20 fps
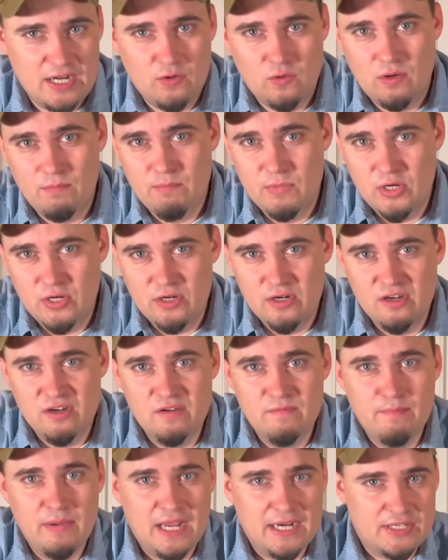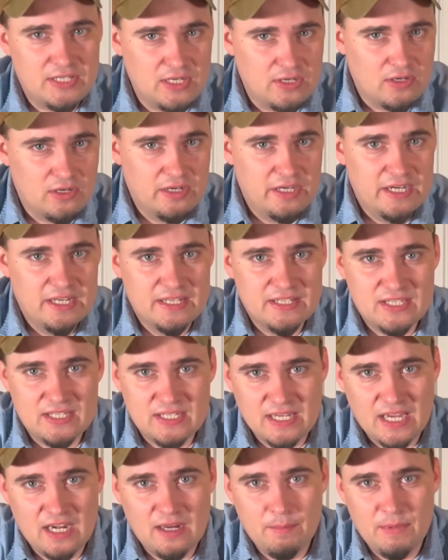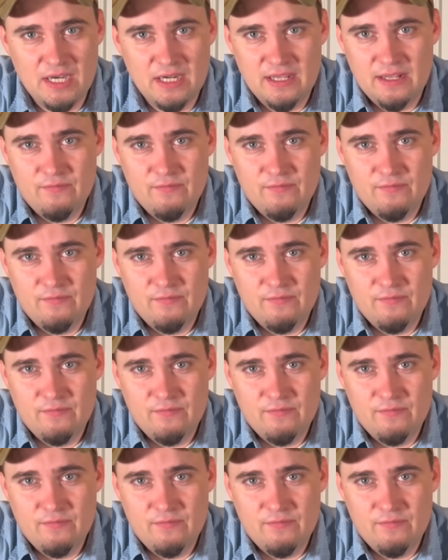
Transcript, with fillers: to remove bacteria and sediment,